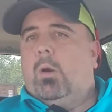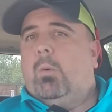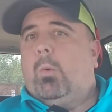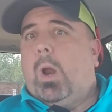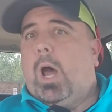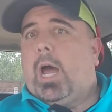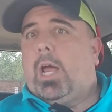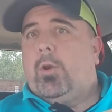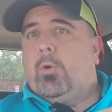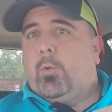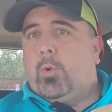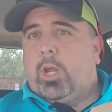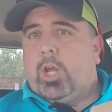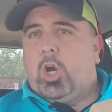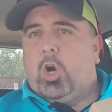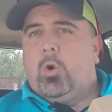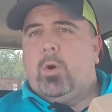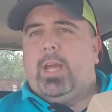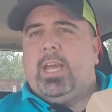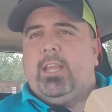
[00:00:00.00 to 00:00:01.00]
rod and
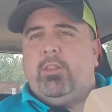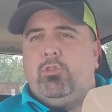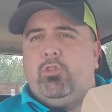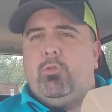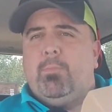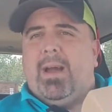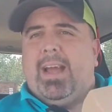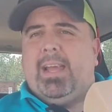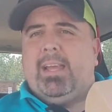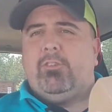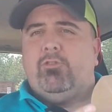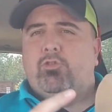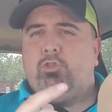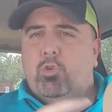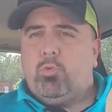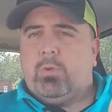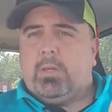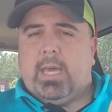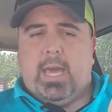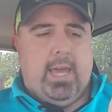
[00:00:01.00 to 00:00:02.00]
reel into my
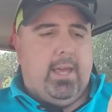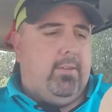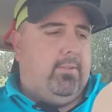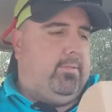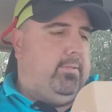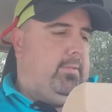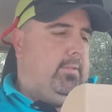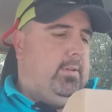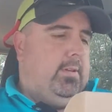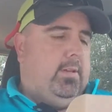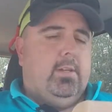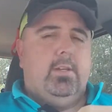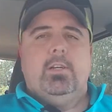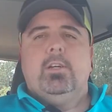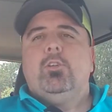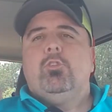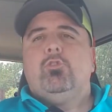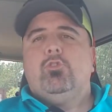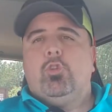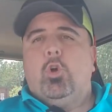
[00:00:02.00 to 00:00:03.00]
suitcase.
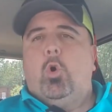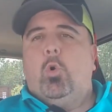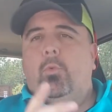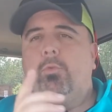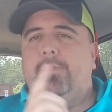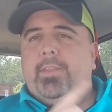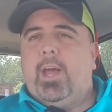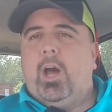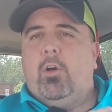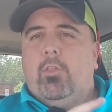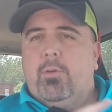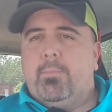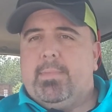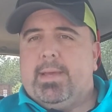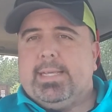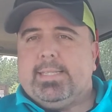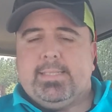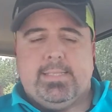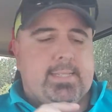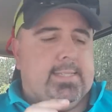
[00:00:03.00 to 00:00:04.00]
Don't tell the
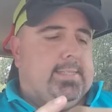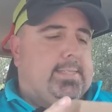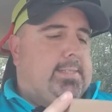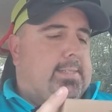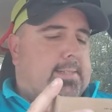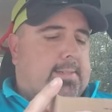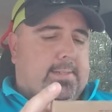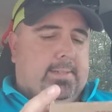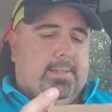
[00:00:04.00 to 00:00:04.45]
missus.